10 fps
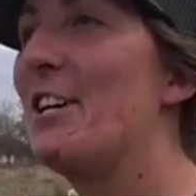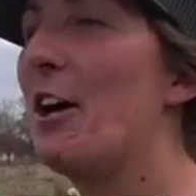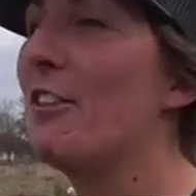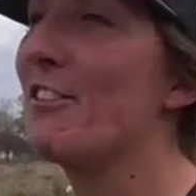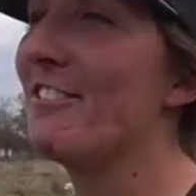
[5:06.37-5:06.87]

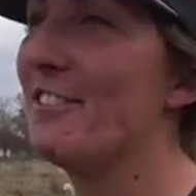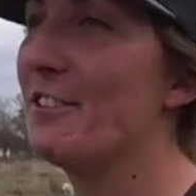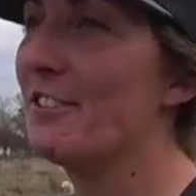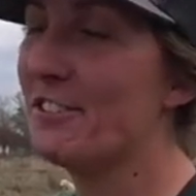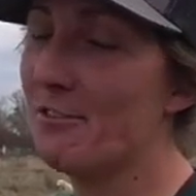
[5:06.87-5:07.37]

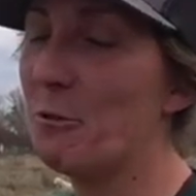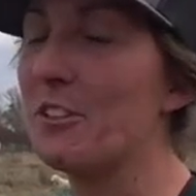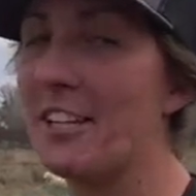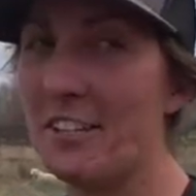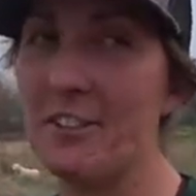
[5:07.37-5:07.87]
Well,
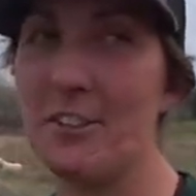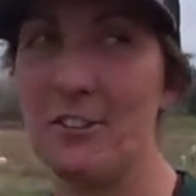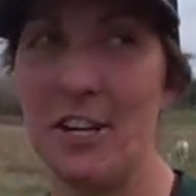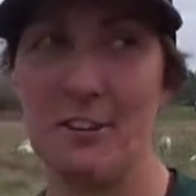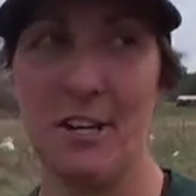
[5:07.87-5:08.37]
technically
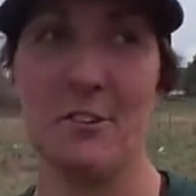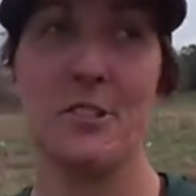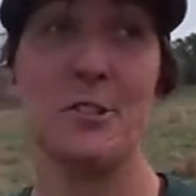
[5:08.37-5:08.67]
they're not around.